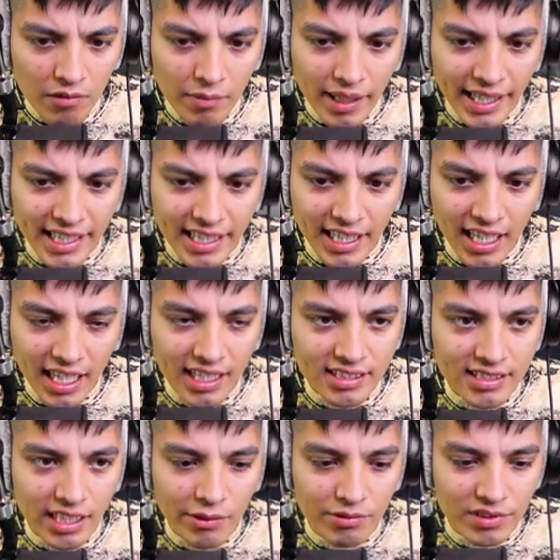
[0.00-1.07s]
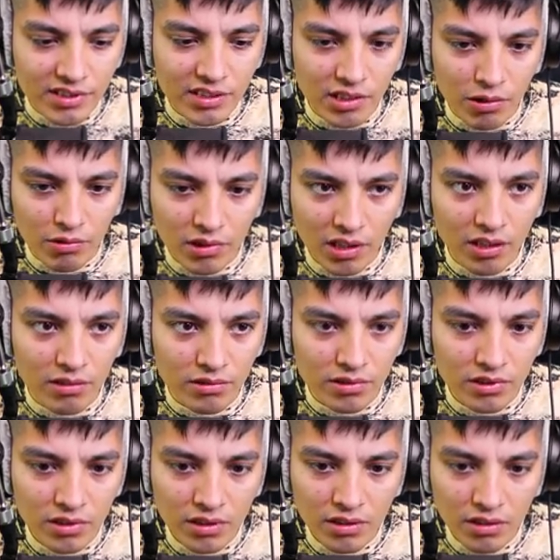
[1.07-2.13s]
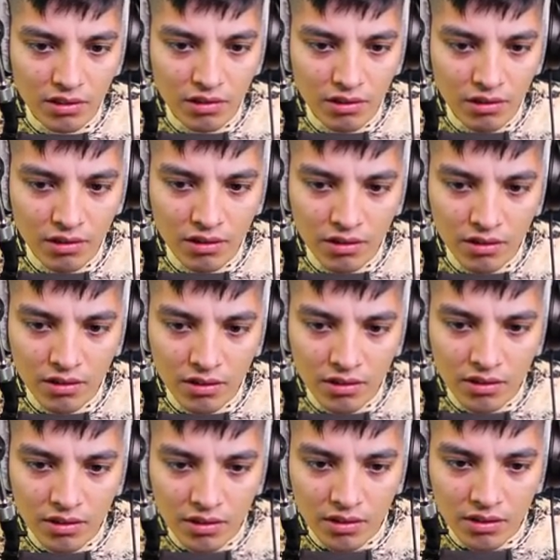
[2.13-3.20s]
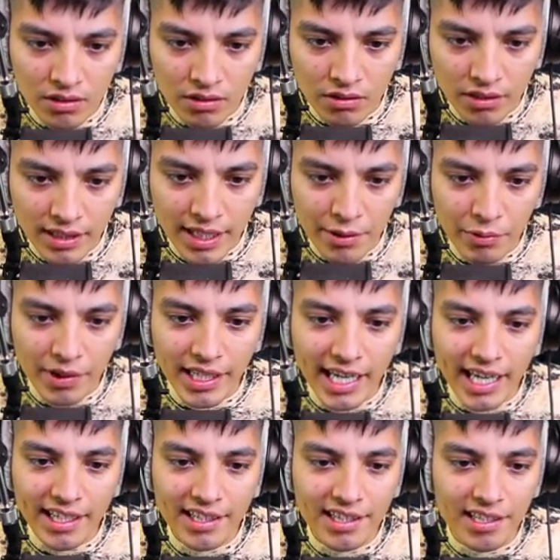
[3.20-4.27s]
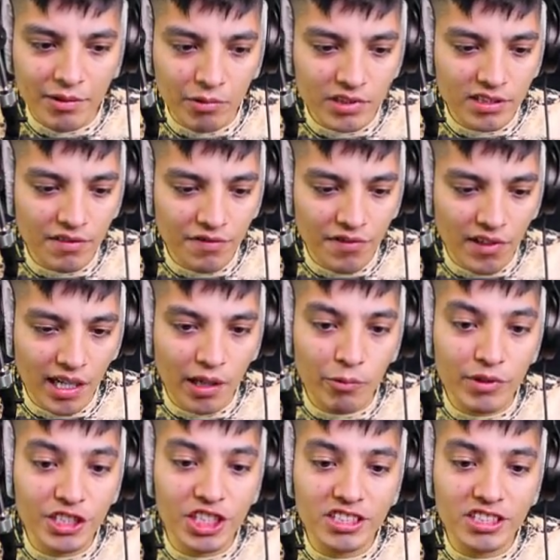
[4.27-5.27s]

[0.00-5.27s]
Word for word: Oh my gosh, that was so close. Okay, we're out of there once and for all.